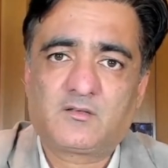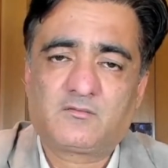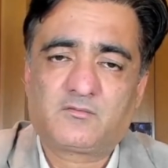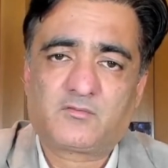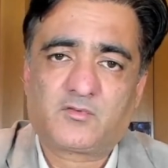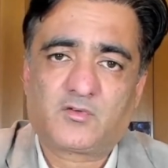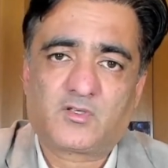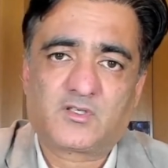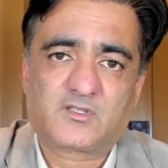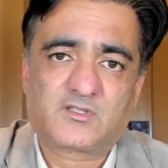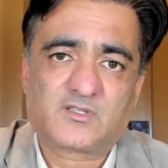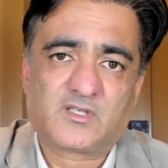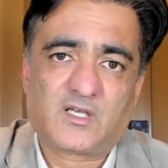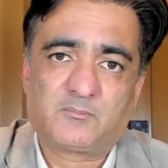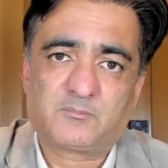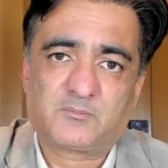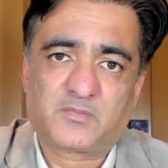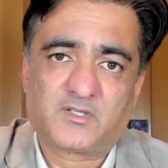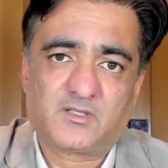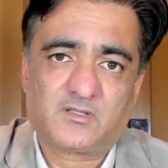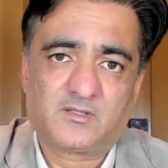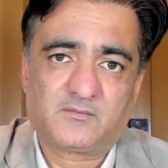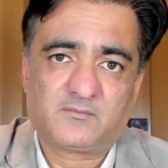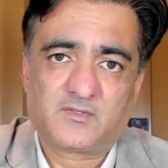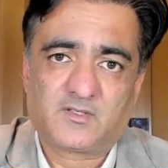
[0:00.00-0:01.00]
For
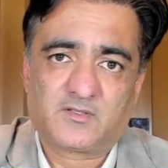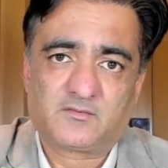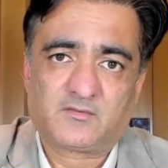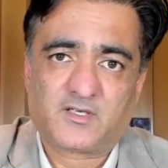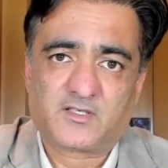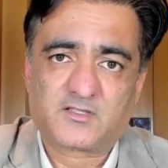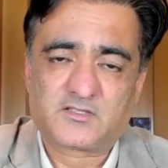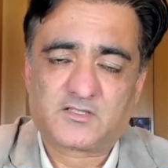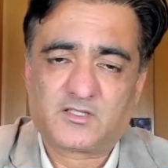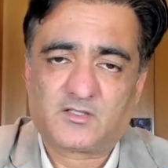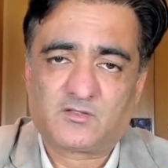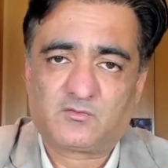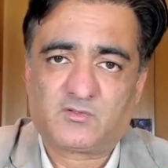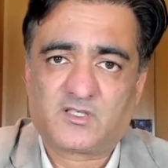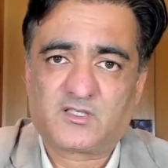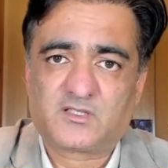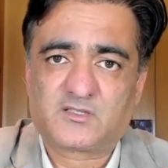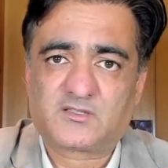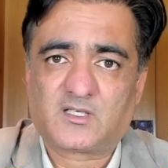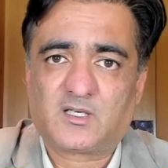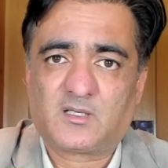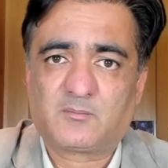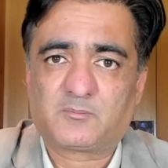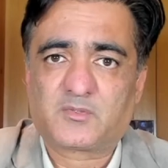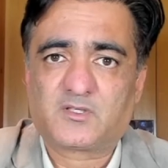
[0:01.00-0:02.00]
example, if I share one
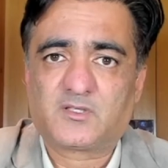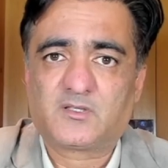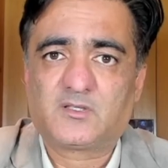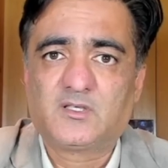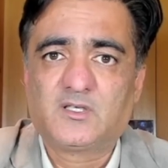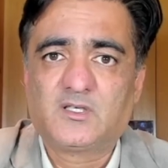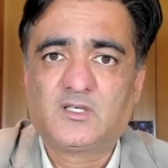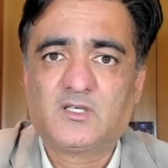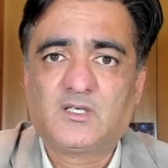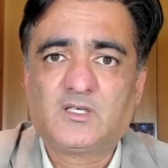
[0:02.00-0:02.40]
example,